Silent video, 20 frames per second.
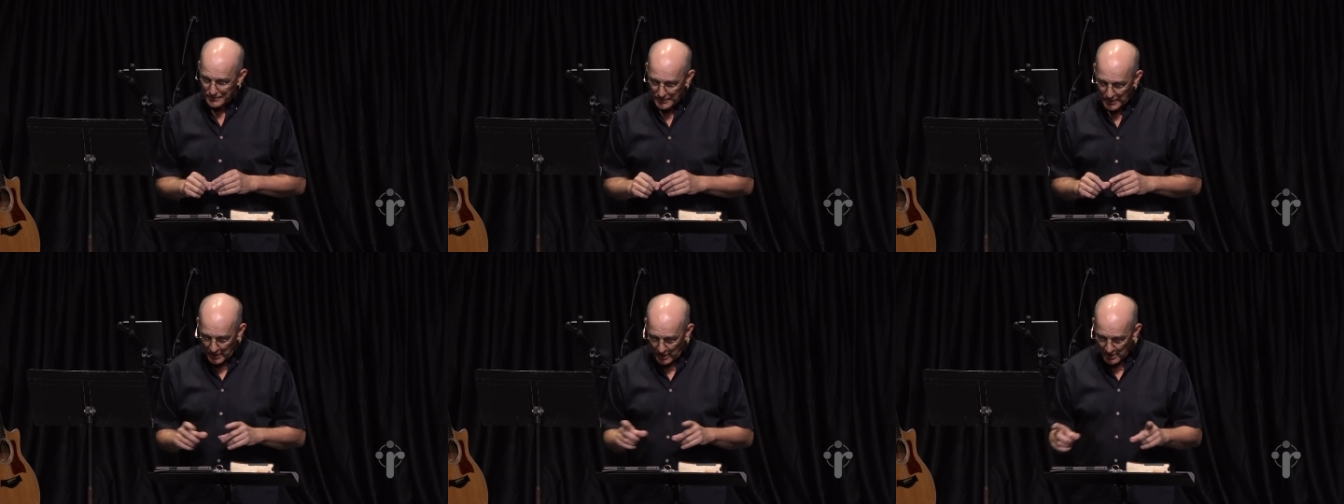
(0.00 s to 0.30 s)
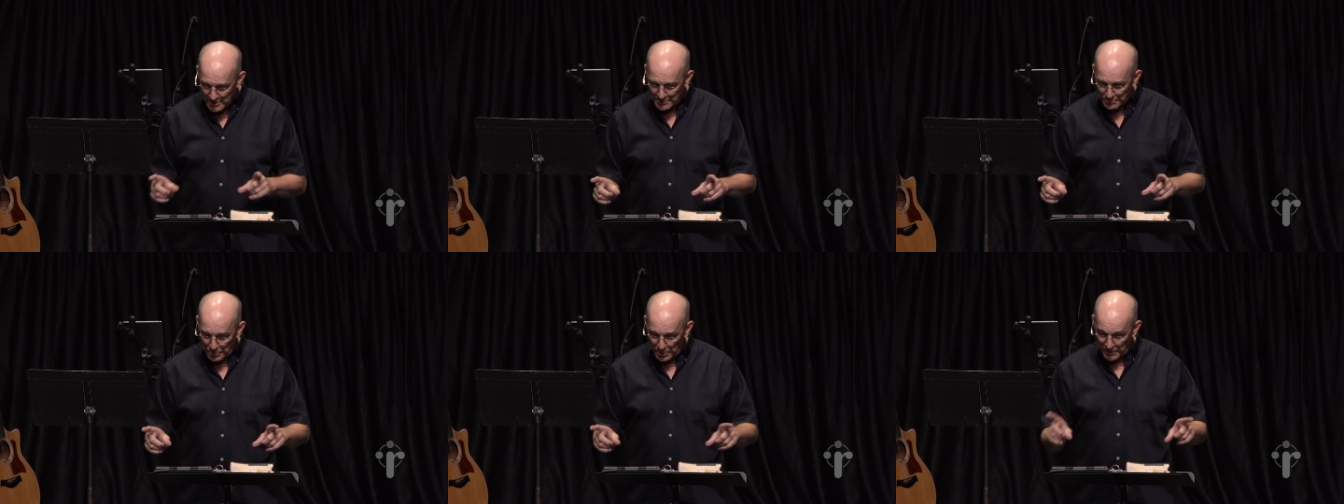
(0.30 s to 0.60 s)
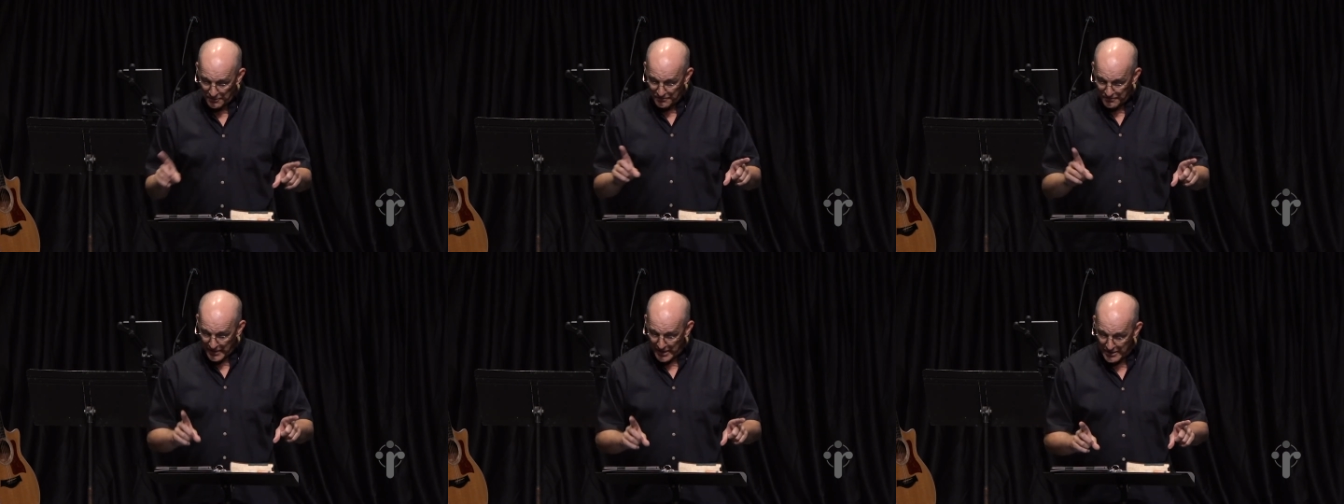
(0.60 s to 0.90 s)
a gospel
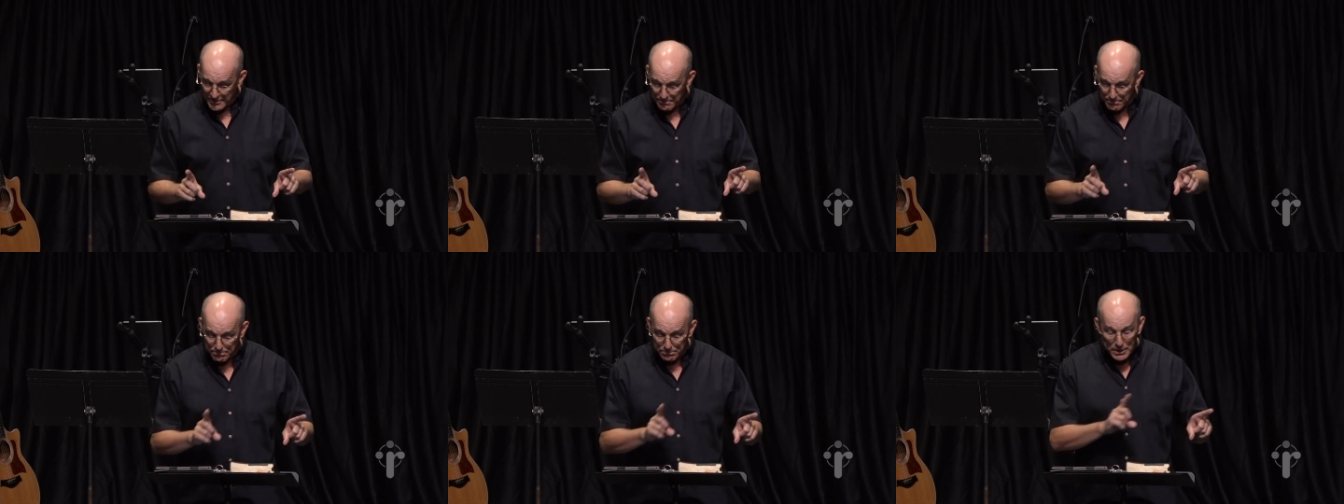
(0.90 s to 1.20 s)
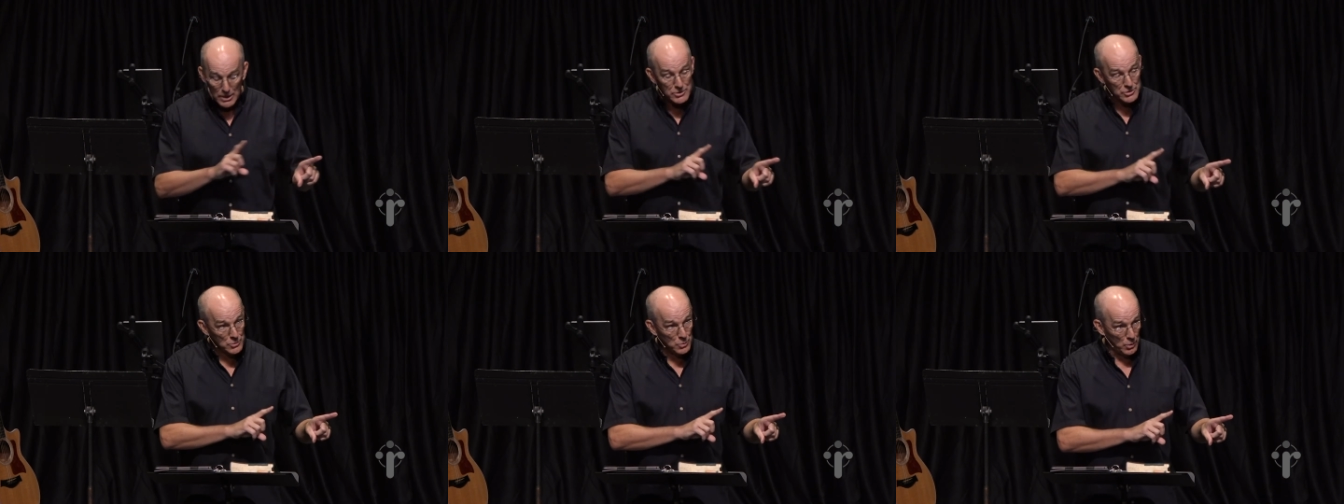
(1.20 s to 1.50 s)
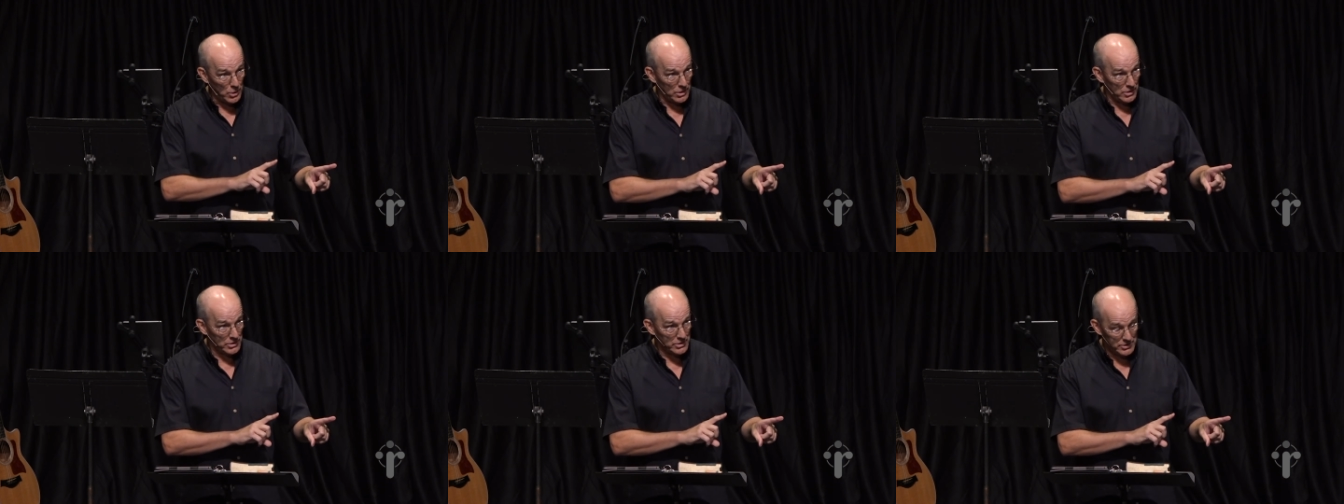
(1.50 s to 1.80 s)
of faith plus
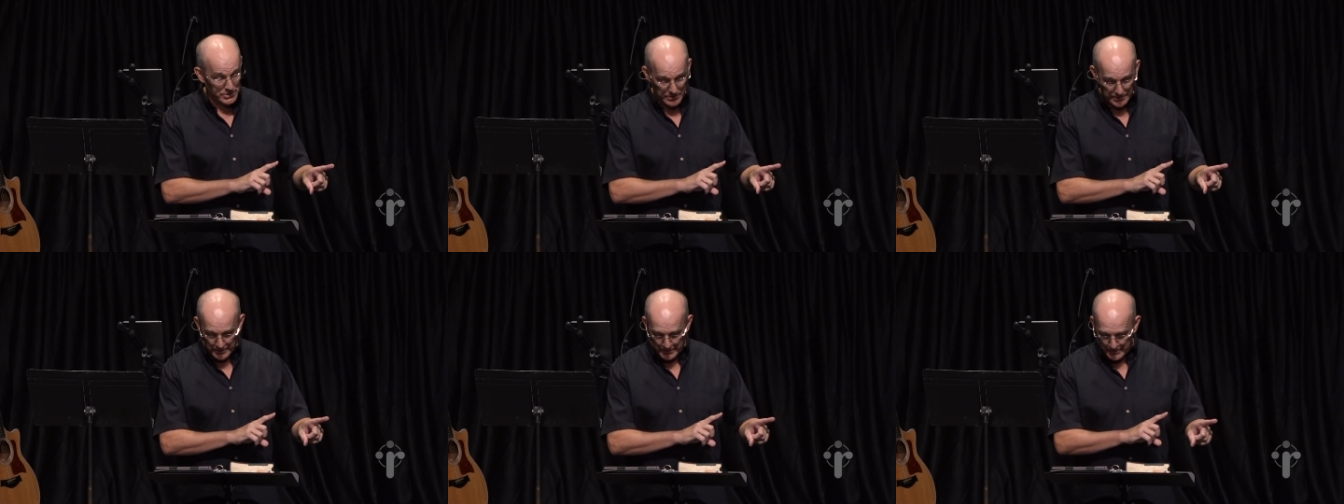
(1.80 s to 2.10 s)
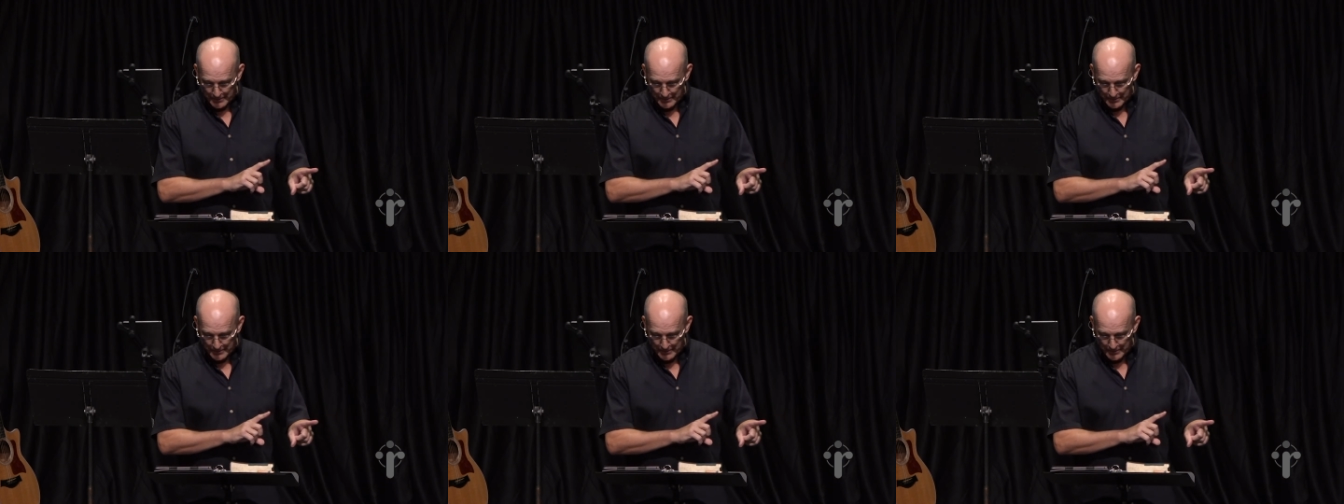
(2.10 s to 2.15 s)
works,